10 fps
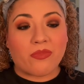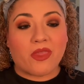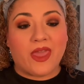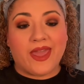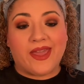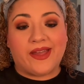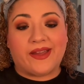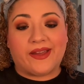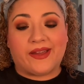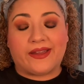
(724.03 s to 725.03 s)

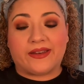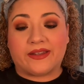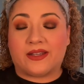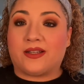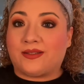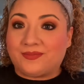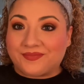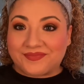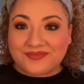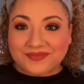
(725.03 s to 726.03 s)
And
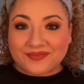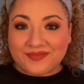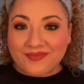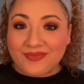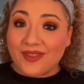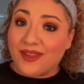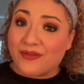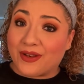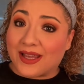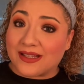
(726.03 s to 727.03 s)

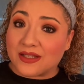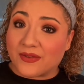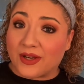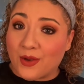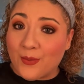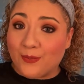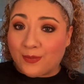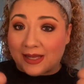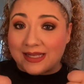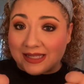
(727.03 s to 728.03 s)
if you like this video,
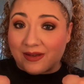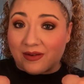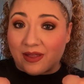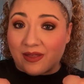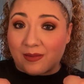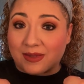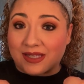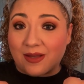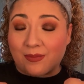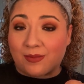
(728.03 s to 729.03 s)
please give it a thumbs
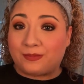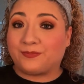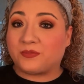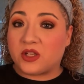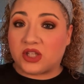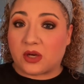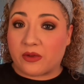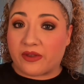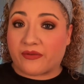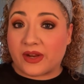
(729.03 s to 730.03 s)
up, share
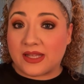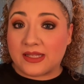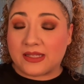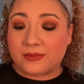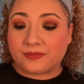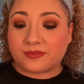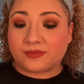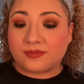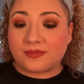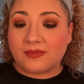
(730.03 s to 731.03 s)
with your friends,
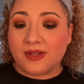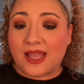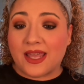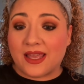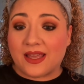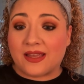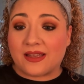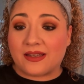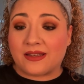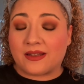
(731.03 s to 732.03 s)
and